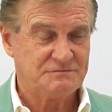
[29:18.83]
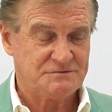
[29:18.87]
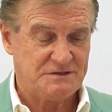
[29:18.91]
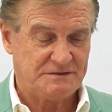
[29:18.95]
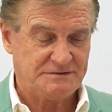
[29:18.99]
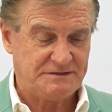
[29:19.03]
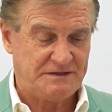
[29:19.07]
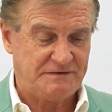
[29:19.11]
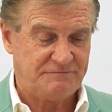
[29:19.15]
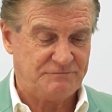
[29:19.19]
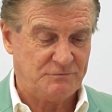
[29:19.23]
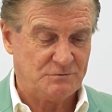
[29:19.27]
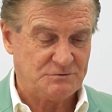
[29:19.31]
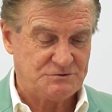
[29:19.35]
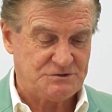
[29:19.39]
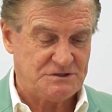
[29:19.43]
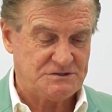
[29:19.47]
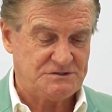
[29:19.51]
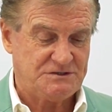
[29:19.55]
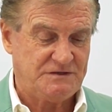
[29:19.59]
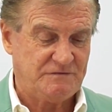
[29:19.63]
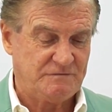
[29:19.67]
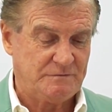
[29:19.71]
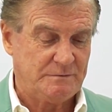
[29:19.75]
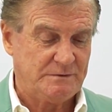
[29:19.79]
So therefore,
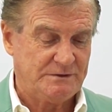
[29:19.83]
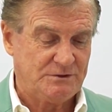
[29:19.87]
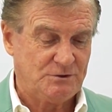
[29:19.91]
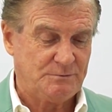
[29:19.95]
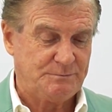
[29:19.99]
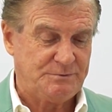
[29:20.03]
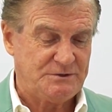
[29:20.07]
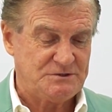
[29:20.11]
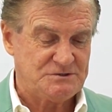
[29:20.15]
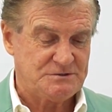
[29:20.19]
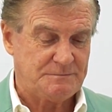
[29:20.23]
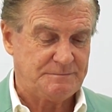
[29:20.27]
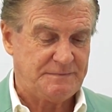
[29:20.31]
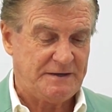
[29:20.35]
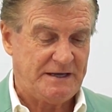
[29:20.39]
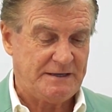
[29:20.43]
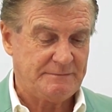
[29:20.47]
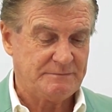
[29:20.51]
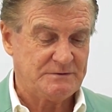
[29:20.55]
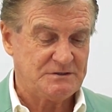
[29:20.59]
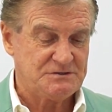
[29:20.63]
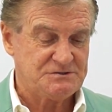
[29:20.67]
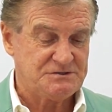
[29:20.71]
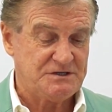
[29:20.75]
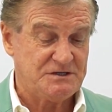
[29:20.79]
just give them a little piece of
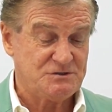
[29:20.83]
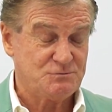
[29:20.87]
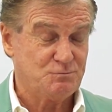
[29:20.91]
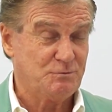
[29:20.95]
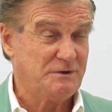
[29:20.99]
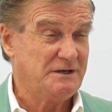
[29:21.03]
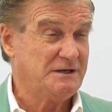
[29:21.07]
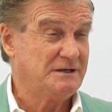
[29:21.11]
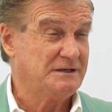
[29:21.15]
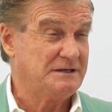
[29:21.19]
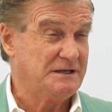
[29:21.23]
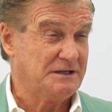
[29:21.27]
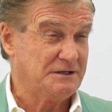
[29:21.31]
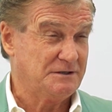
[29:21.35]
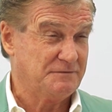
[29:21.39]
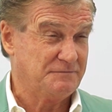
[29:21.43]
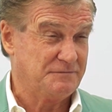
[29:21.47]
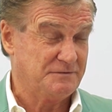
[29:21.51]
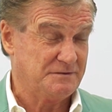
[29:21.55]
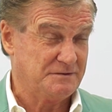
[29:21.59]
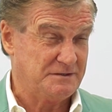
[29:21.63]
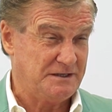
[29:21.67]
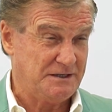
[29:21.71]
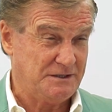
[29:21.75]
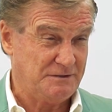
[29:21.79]
paper that says, win dinner
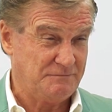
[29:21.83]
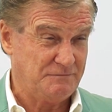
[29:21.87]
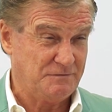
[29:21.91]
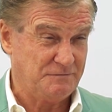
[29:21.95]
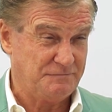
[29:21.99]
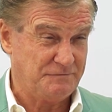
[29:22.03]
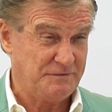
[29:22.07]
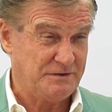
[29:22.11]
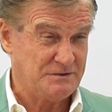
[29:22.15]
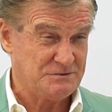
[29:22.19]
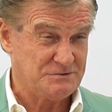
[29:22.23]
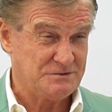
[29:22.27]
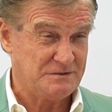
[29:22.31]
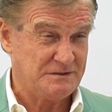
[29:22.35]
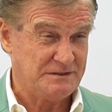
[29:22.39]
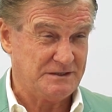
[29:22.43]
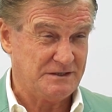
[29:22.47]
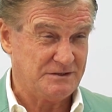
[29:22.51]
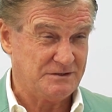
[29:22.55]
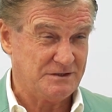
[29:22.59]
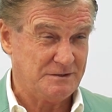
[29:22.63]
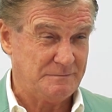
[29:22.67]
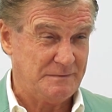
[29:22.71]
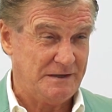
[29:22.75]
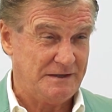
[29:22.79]
for 10 of your friends at the
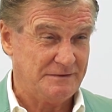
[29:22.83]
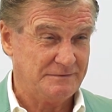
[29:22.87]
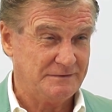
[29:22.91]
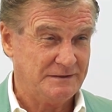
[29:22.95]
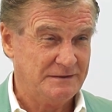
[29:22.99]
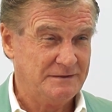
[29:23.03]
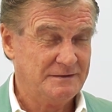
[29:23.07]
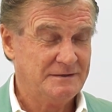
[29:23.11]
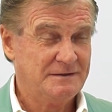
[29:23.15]
end of the month.